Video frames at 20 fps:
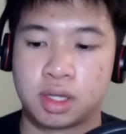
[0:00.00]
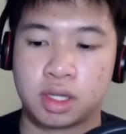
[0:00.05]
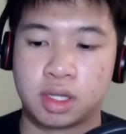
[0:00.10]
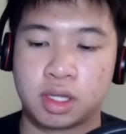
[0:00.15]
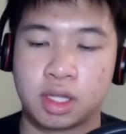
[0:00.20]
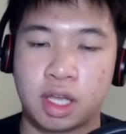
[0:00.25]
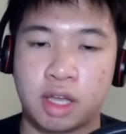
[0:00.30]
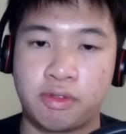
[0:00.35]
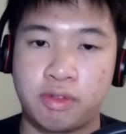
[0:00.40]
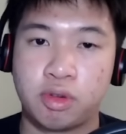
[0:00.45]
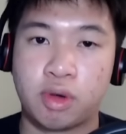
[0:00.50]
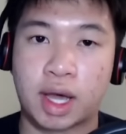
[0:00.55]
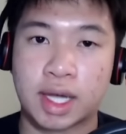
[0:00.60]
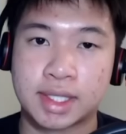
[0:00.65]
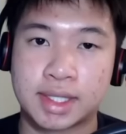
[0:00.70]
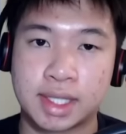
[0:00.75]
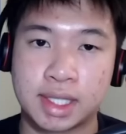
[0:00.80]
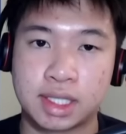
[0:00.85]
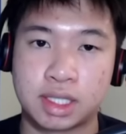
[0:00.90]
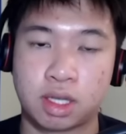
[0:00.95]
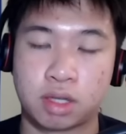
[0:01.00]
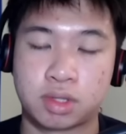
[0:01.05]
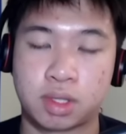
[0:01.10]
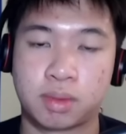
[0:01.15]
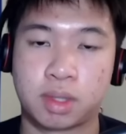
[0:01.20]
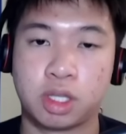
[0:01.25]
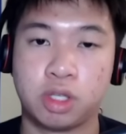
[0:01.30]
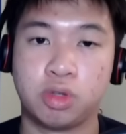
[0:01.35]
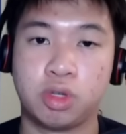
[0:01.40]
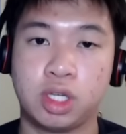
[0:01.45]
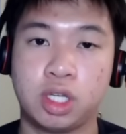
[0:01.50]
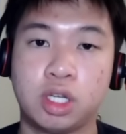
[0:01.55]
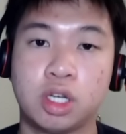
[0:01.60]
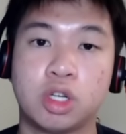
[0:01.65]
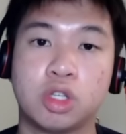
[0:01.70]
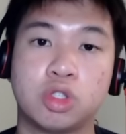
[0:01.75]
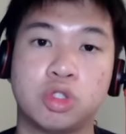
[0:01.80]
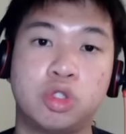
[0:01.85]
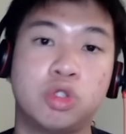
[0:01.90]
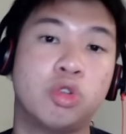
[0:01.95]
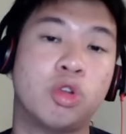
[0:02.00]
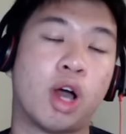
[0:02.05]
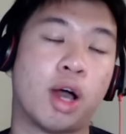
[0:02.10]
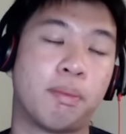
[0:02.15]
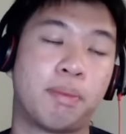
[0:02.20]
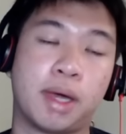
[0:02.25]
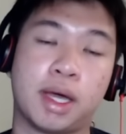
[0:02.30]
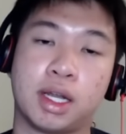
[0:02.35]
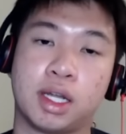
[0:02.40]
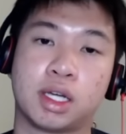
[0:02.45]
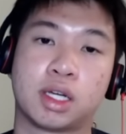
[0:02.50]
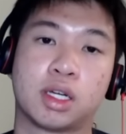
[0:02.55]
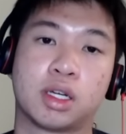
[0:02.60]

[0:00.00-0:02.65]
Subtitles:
if you accidentally sell something you need, do not panic,